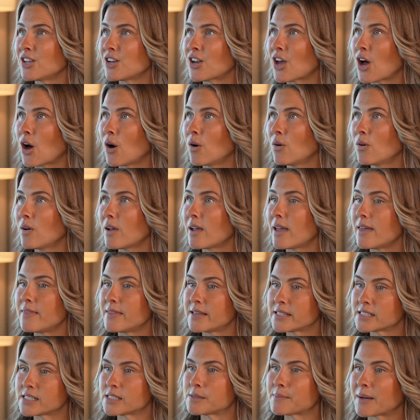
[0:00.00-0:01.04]
You know,
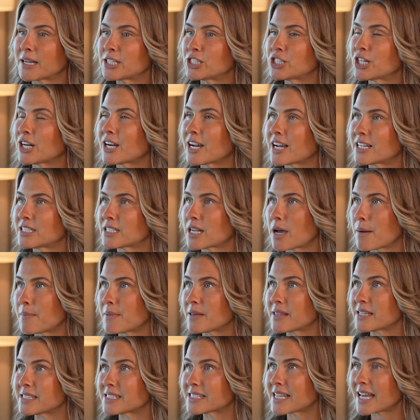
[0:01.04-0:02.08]
and this is my cherry on
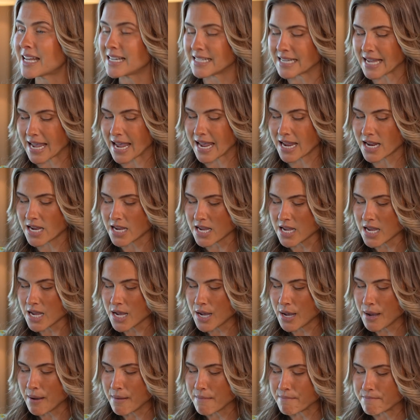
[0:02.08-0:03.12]
top of the sundae.
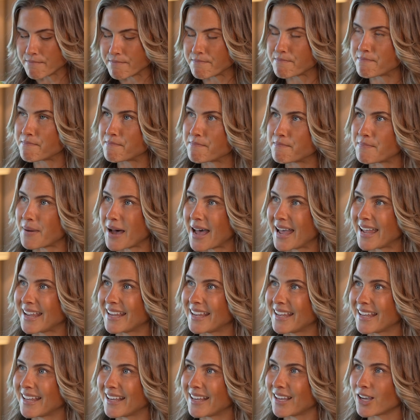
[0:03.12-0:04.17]

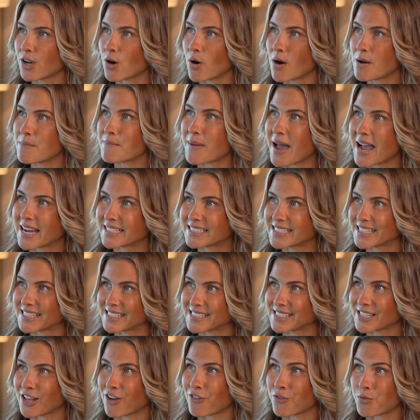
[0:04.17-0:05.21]
But going back to
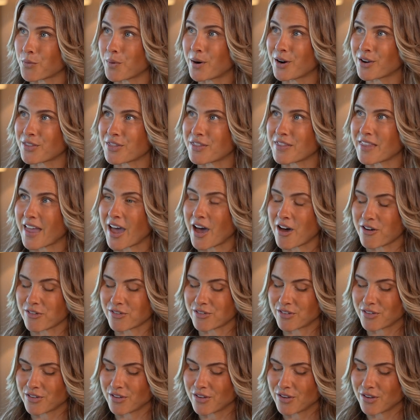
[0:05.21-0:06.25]
the self-worth
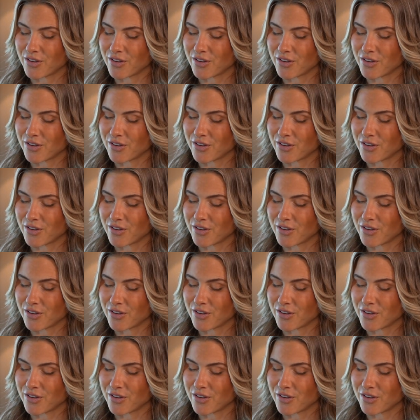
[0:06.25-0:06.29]
now,